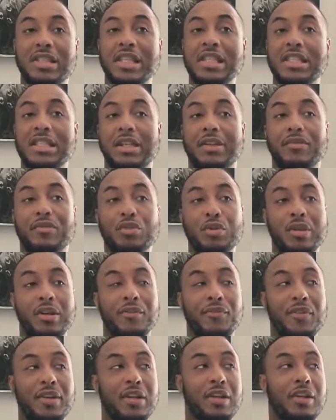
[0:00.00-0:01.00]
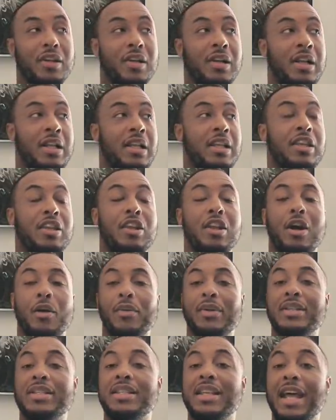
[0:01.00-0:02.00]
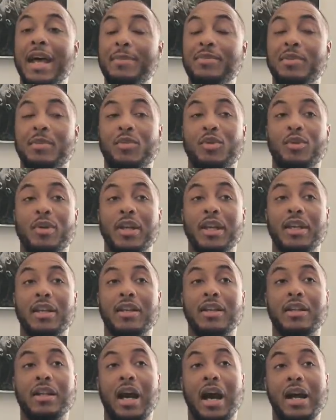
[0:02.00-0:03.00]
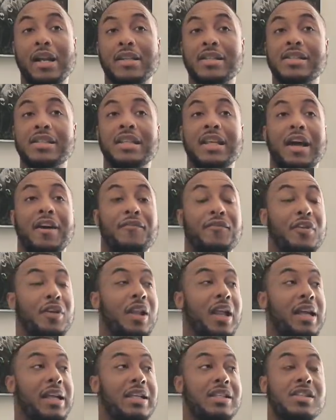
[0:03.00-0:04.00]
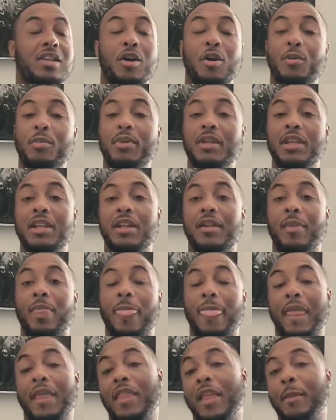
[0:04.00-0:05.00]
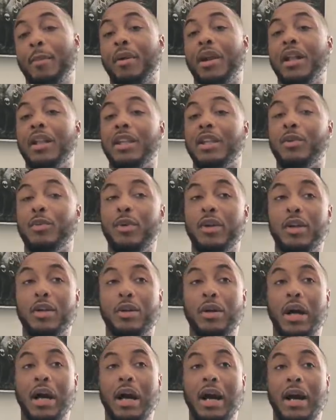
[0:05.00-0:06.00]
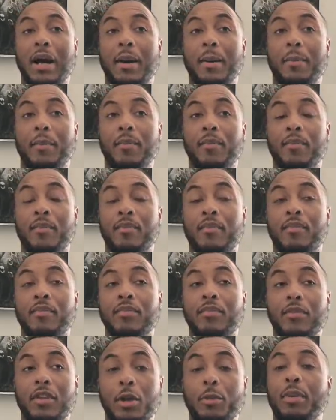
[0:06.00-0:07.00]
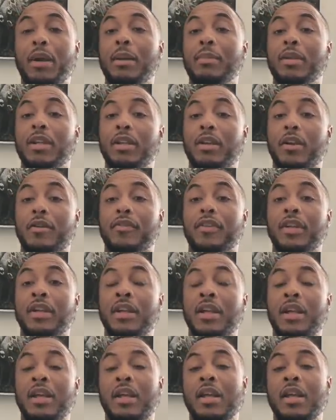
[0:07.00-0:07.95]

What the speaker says: sensitive trigger finger. It snaps them quick. Honestly, I feel like it's OP, and they probably will they'll probably nerf it,